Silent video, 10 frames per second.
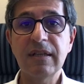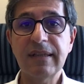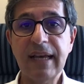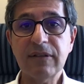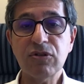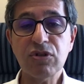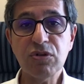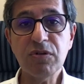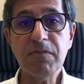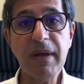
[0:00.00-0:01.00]
that
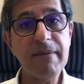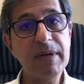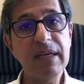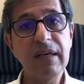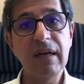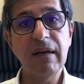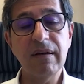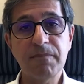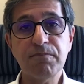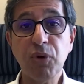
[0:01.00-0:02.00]
should maybe
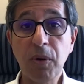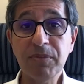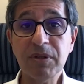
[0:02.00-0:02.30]
prompt